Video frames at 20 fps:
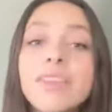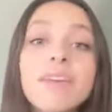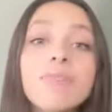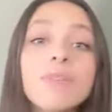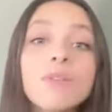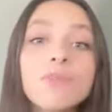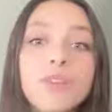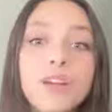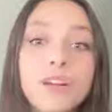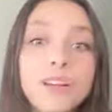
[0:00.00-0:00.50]
they have
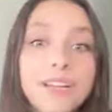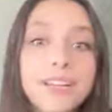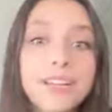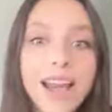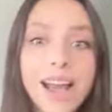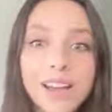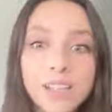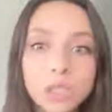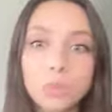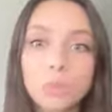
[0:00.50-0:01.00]
a very
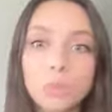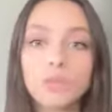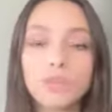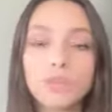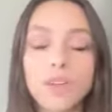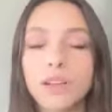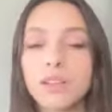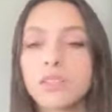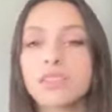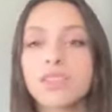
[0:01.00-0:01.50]
casual
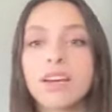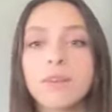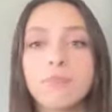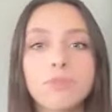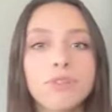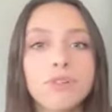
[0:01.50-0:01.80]
feel to them.